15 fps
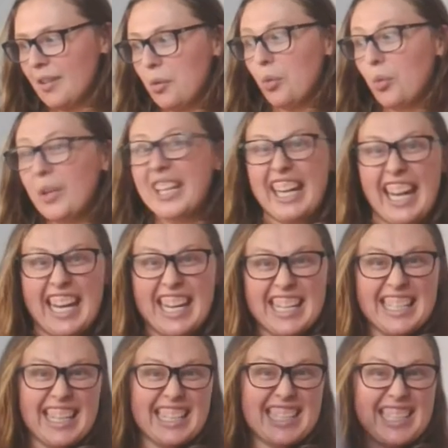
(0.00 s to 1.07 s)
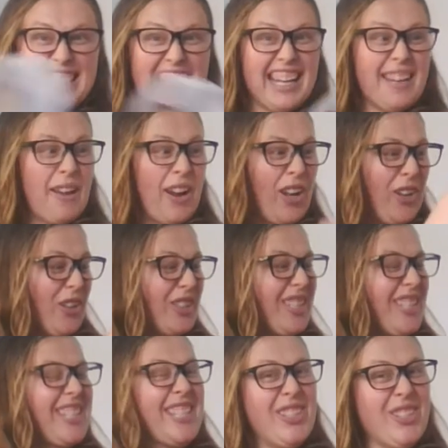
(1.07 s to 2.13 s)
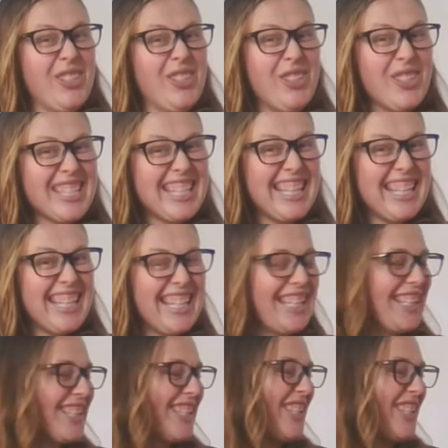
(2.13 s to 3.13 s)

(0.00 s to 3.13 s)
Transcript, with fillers: the weekend is gonna look snoozy